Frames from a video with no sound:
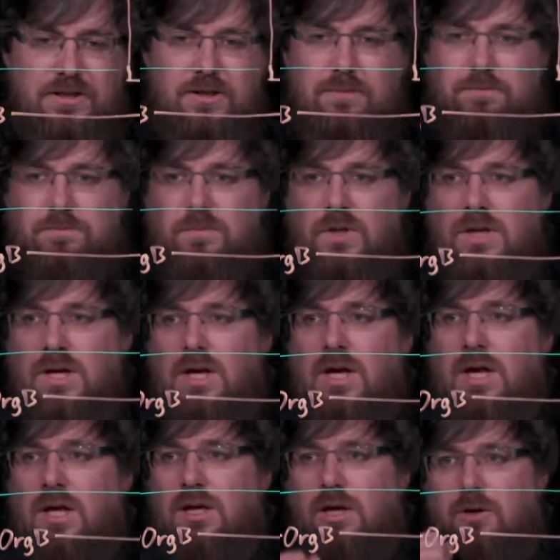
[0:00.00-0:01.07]
here.
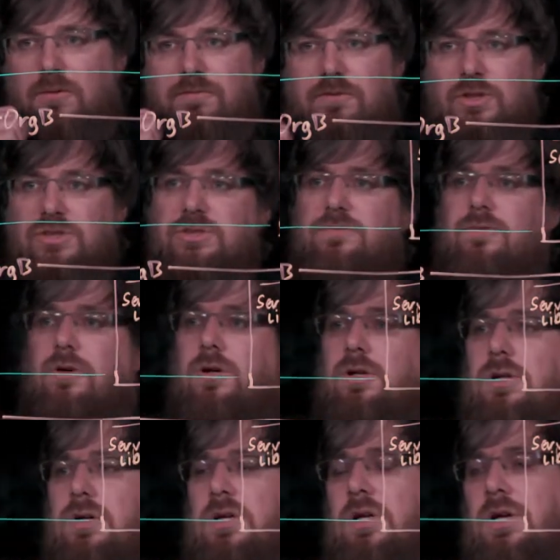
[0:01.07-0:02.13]
Now, first of
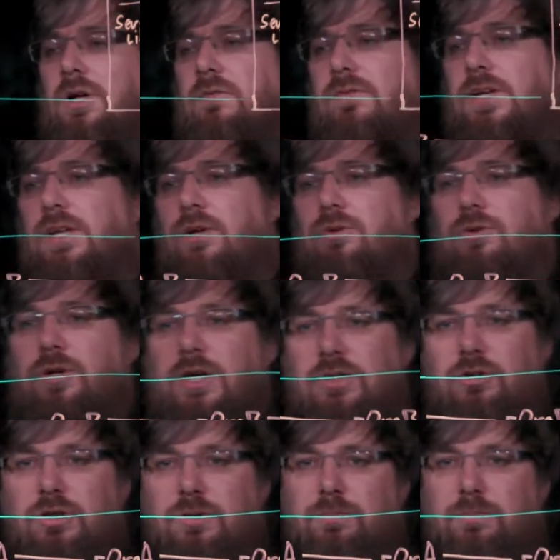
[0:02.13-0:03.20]
all, vCloud Director